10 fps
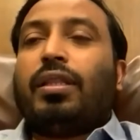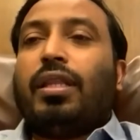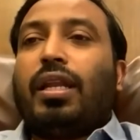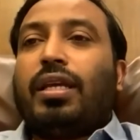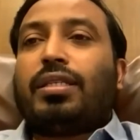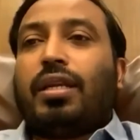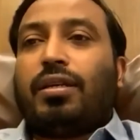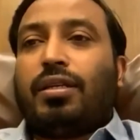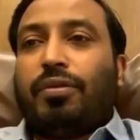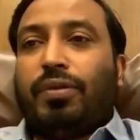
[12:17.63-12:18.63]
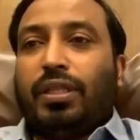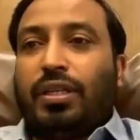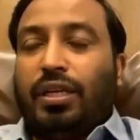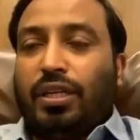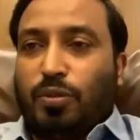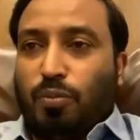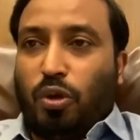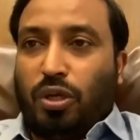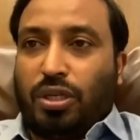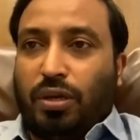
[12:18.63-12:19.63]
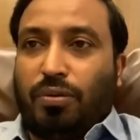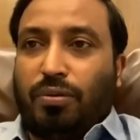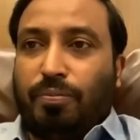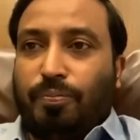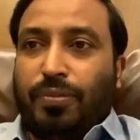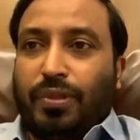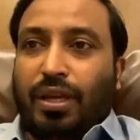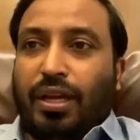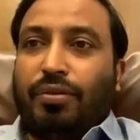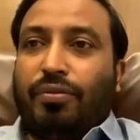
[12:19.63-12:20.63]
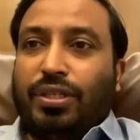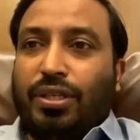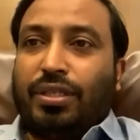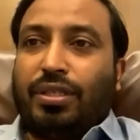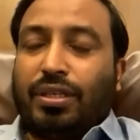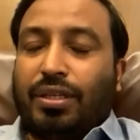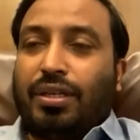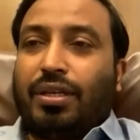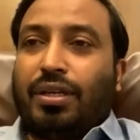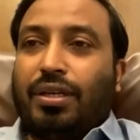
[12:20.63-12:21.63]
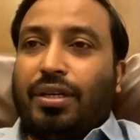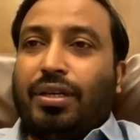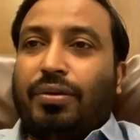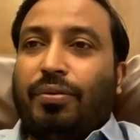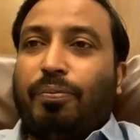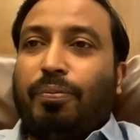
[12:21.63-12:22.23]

Then I started serving the tea in a small town, and which is I